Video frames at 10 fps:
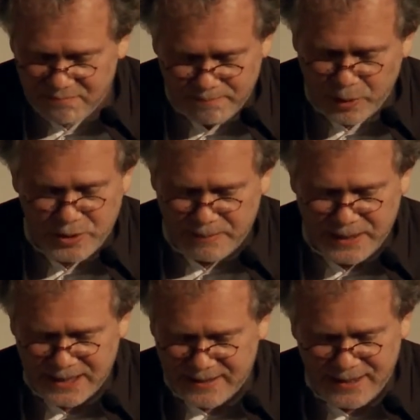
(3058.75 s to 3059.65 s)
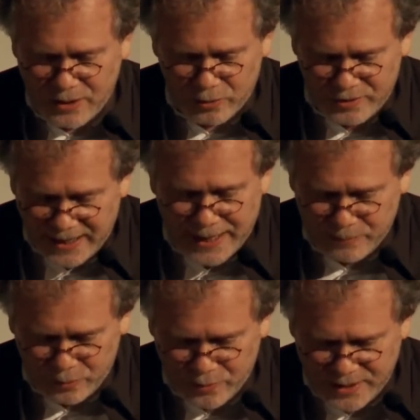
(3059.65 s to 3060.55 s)
possibility or time
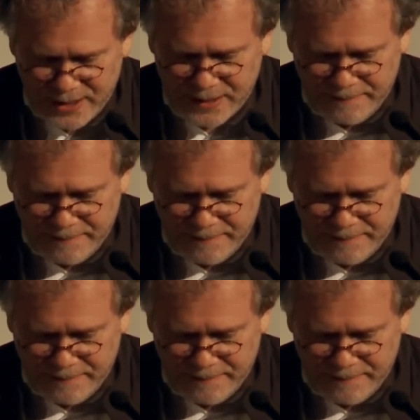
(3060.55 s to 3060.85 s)
to see.